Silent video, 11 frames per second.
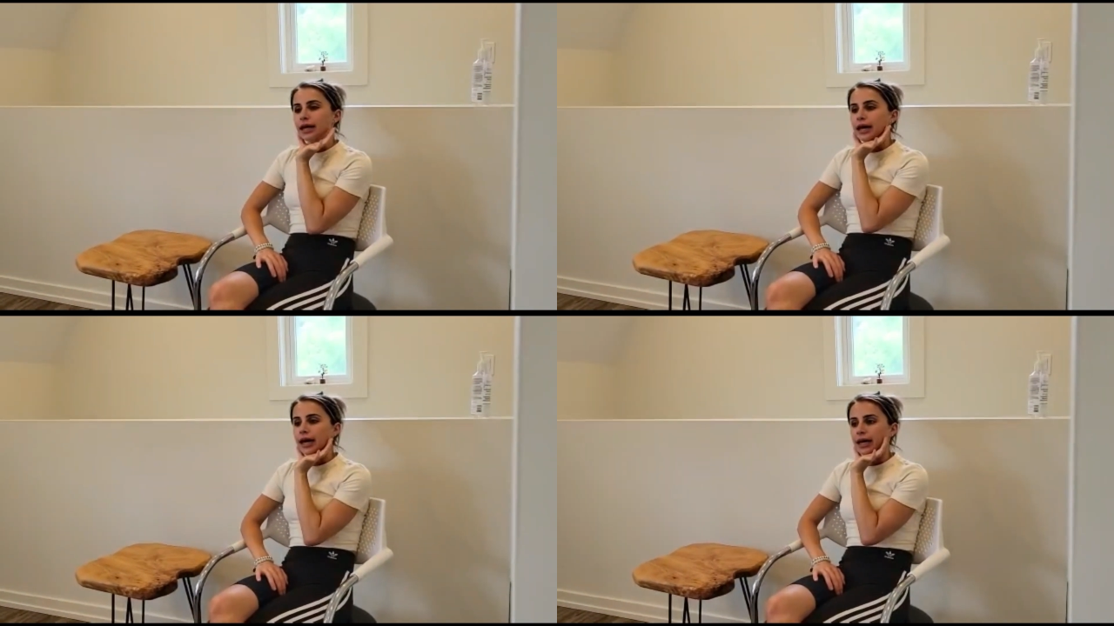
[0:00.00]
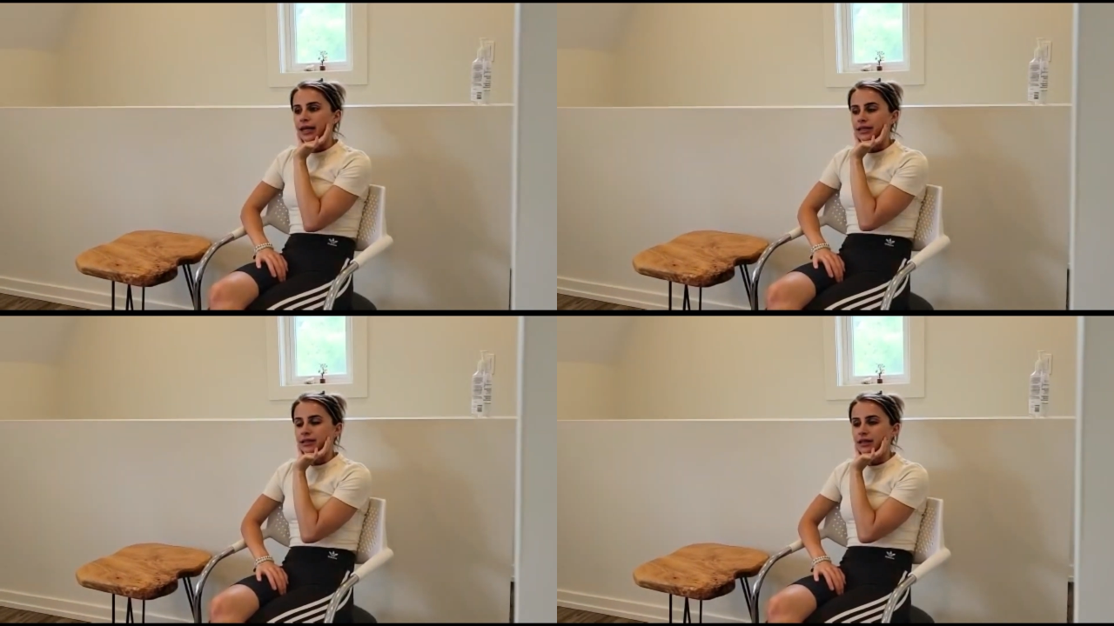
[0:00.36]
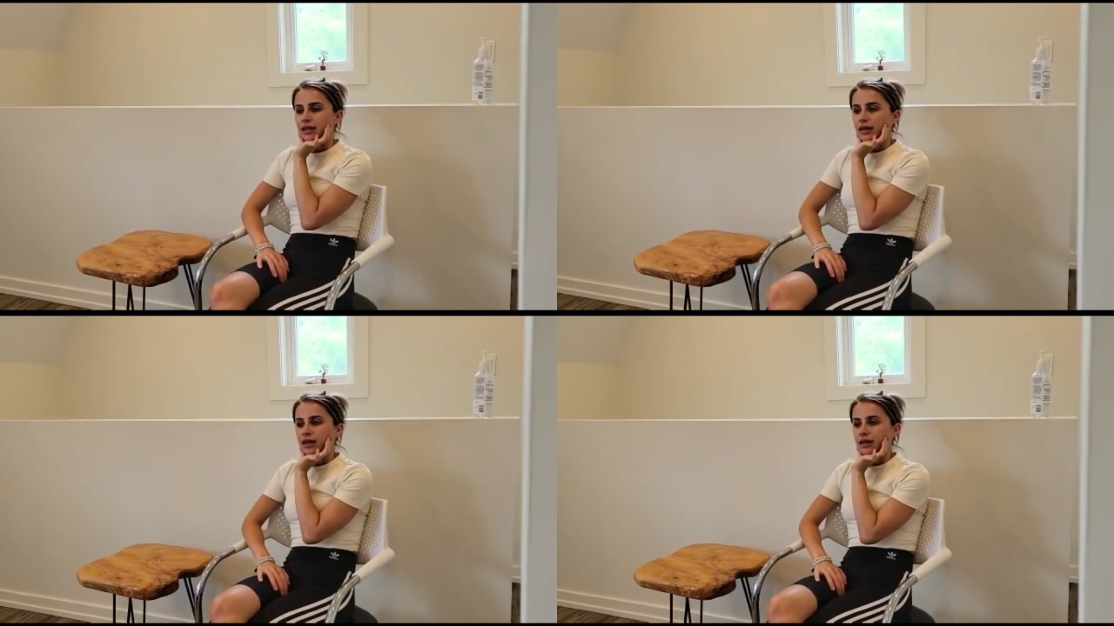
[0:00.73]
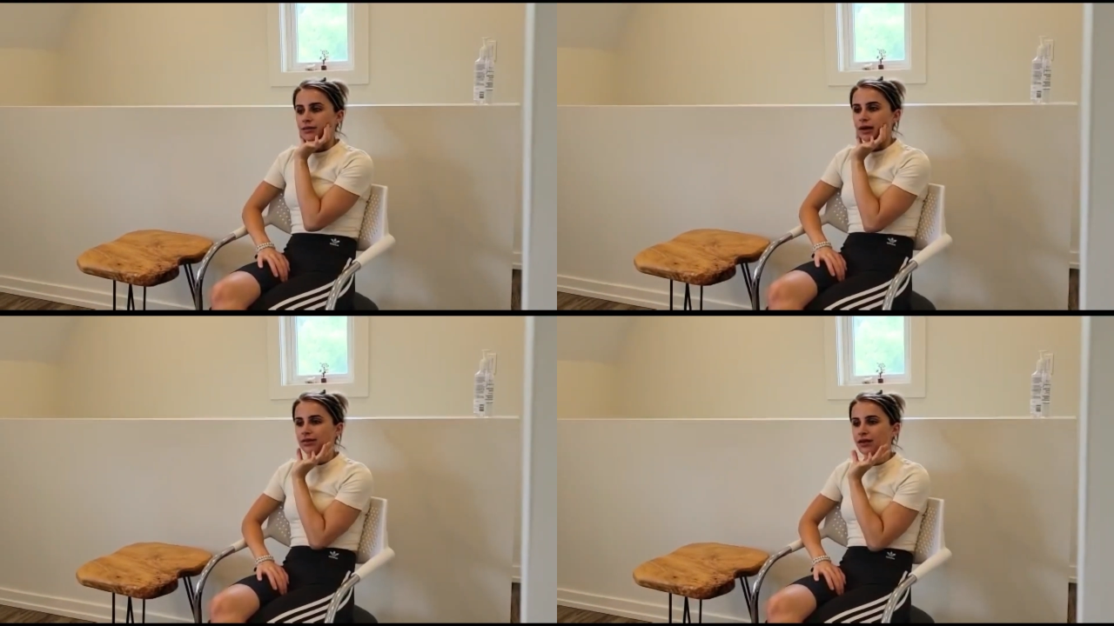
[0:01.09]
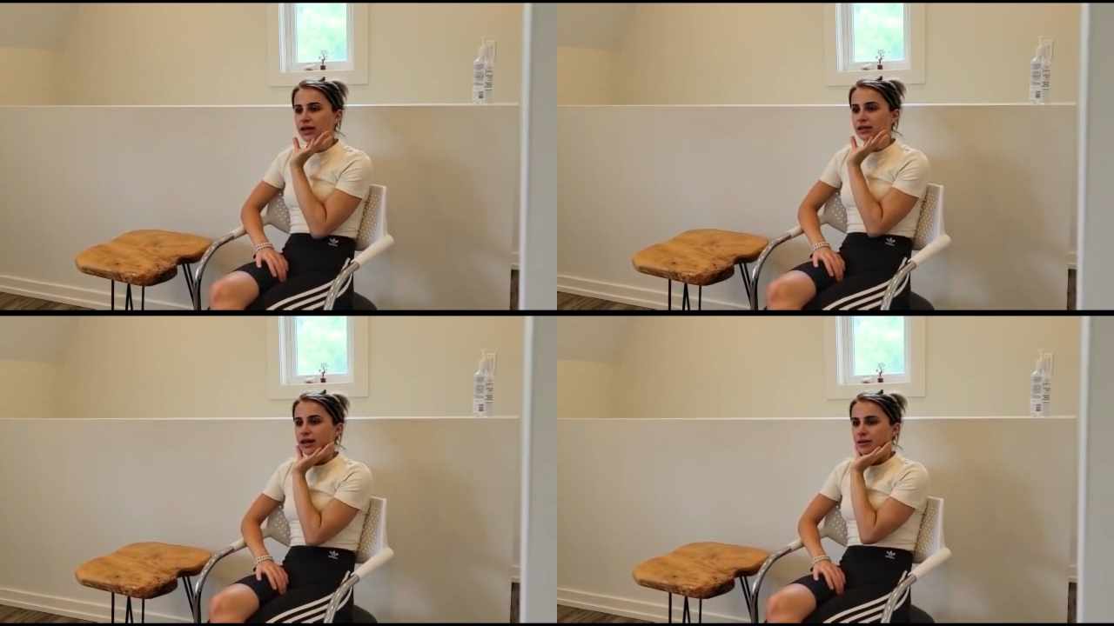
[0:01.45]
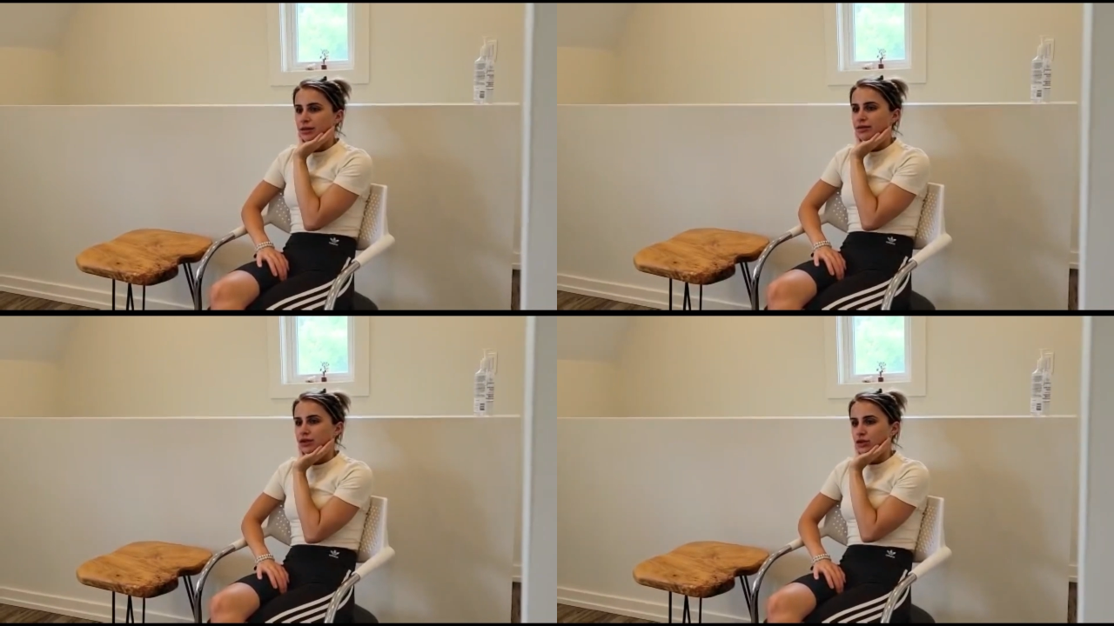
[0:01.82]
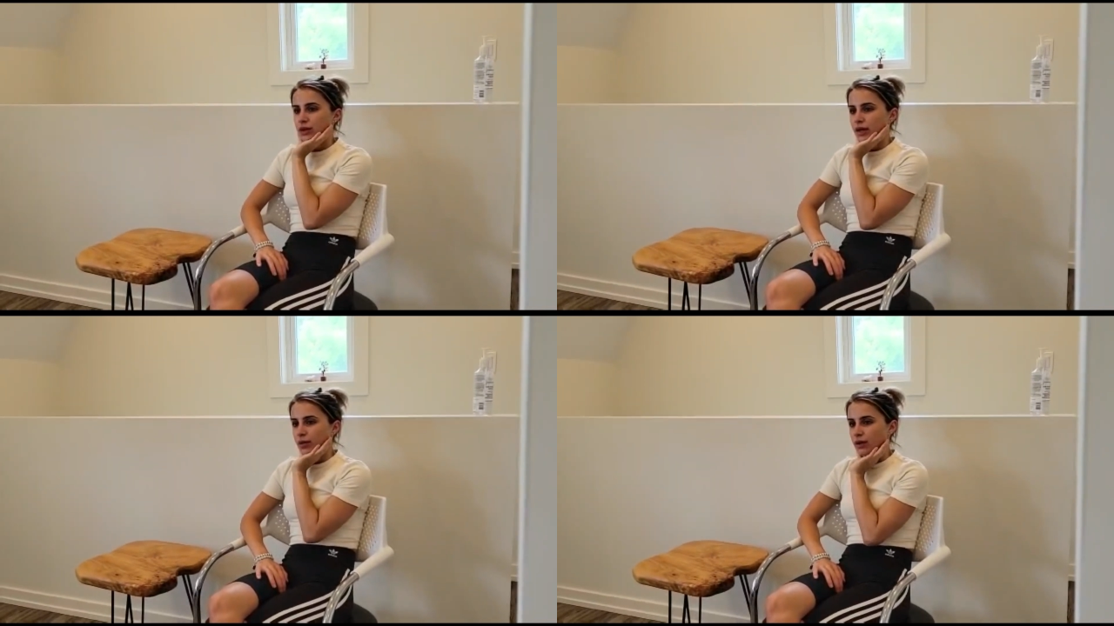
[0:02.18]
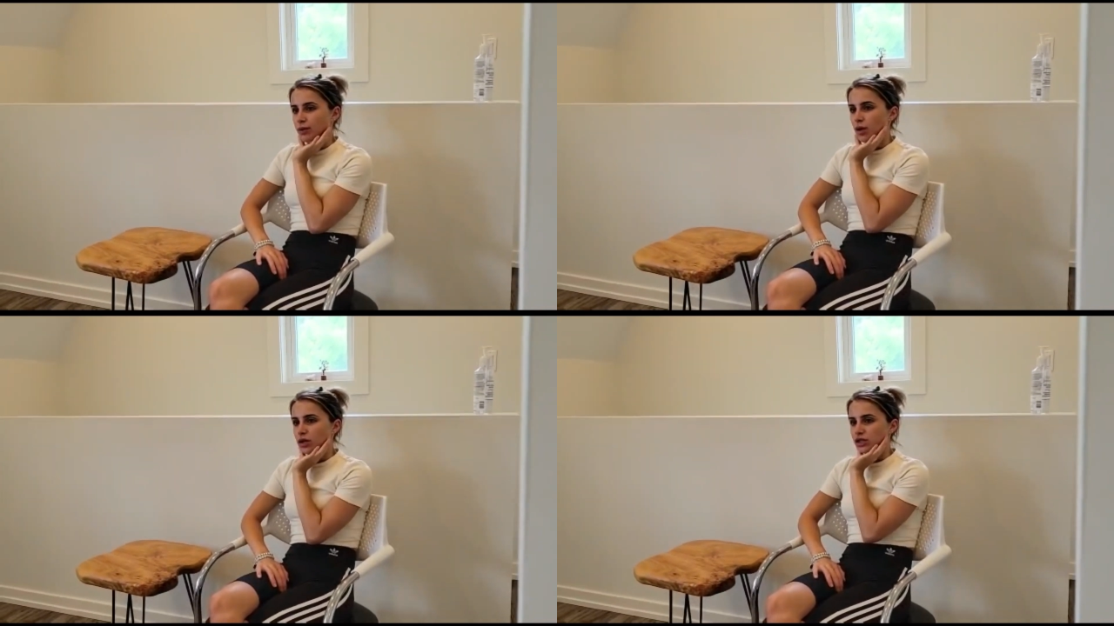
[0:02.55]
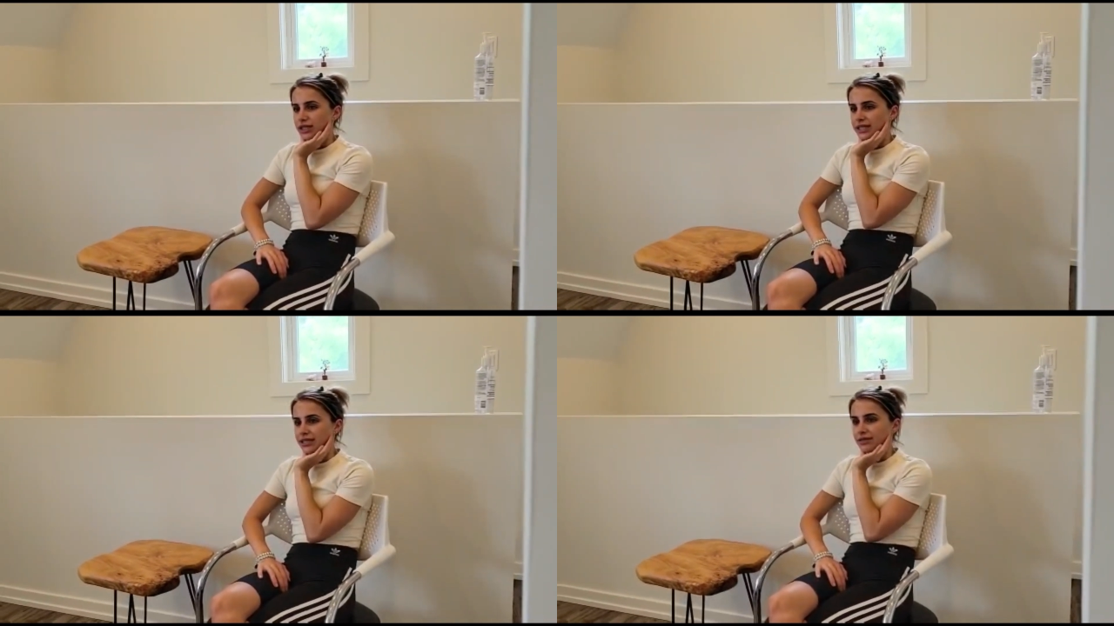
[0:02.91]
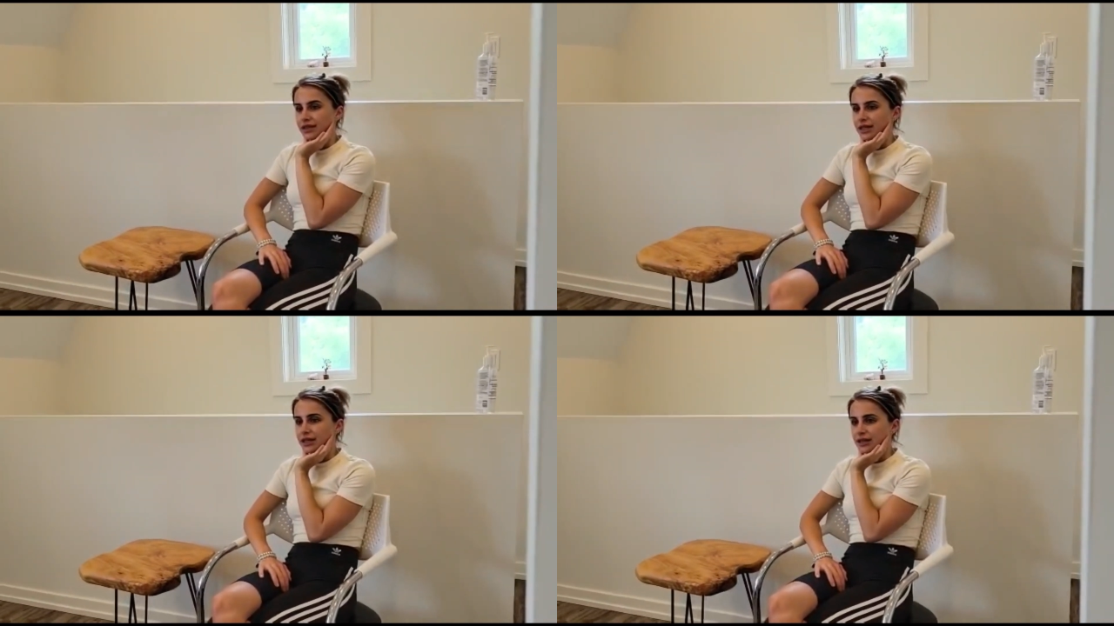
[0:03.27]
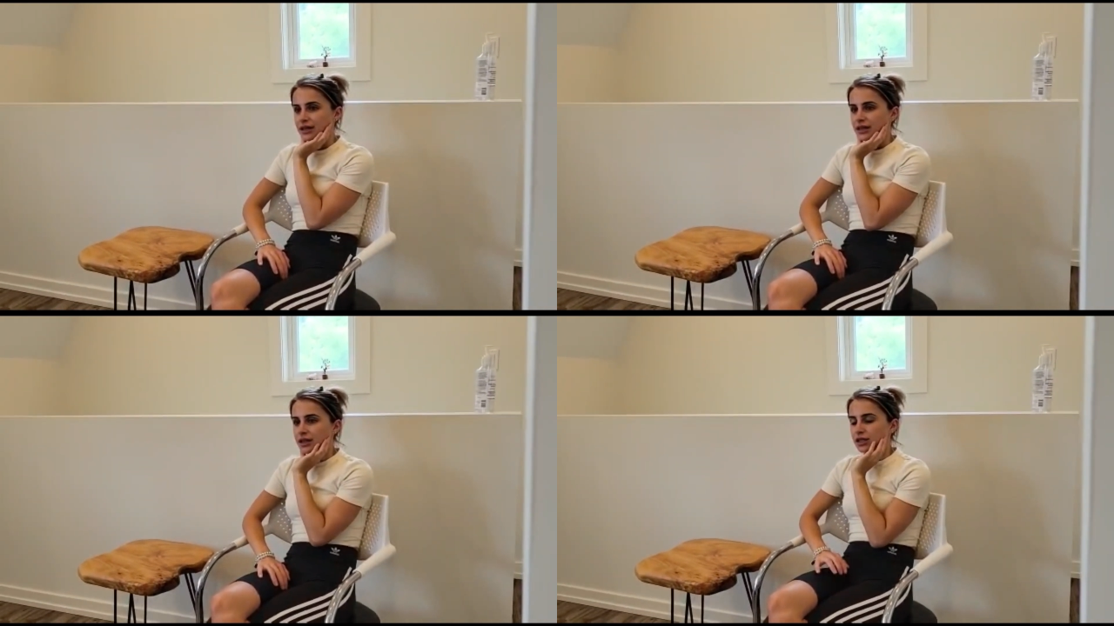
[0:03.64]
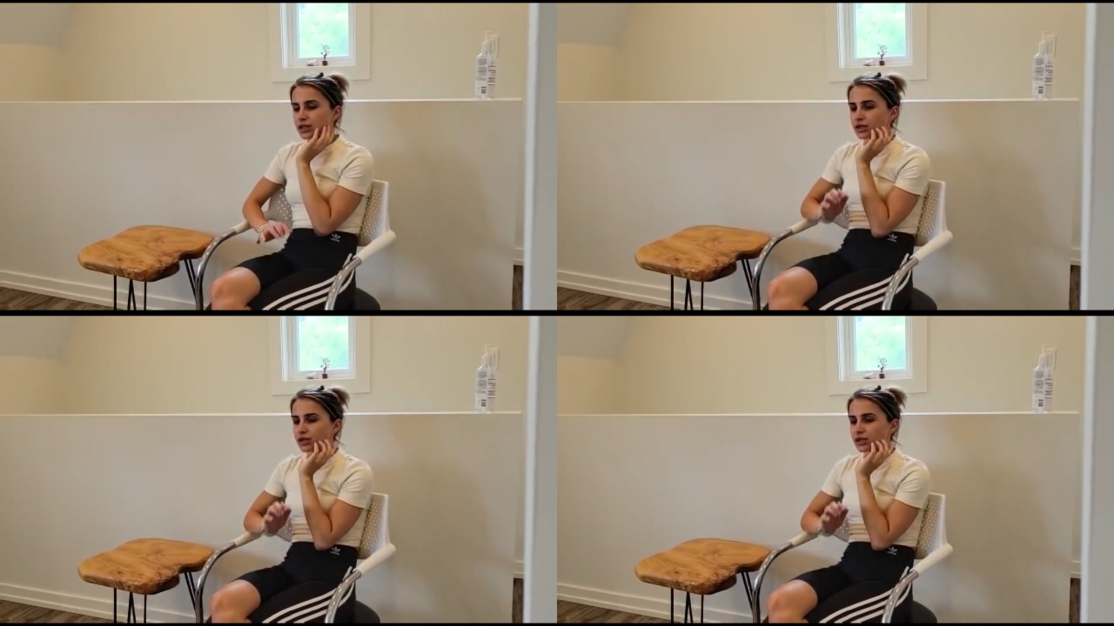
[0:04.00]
And um, I find that I'm even doing it when I'm watching TV. Okay.